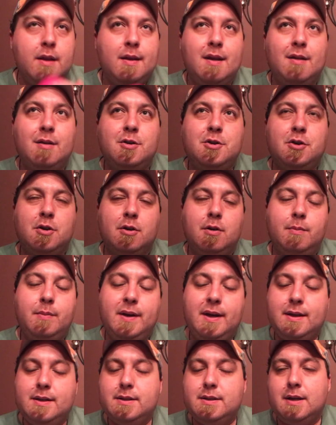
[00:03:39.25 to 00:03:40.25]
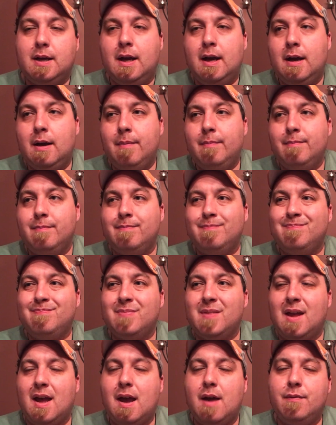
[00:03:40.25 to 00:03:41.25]
Now, the sugar beets um,
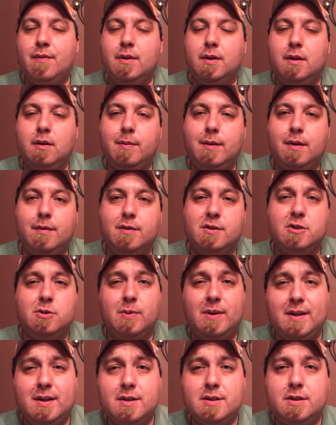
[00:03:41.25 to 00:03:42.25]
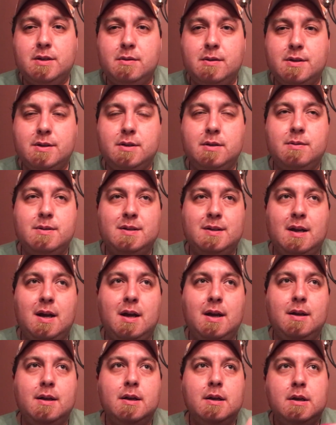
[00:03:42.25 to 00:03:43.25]
have a little bit of a sweetness to it, so it's
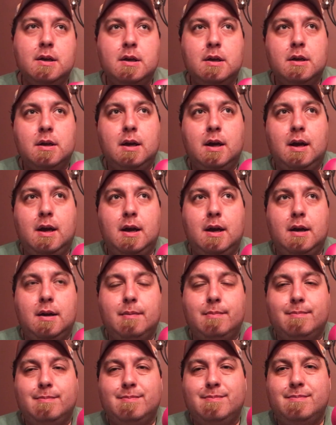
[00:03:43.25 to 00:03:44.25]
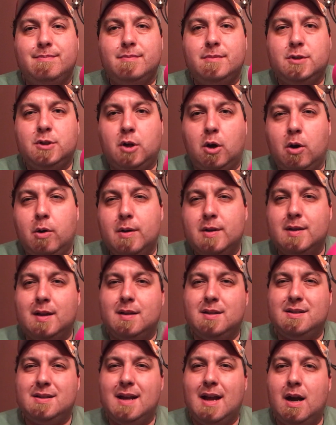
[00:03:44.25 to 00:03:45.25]
not um, tart. It's
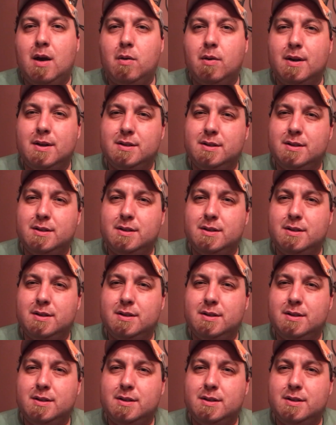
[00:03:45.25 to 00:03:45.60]
not sour.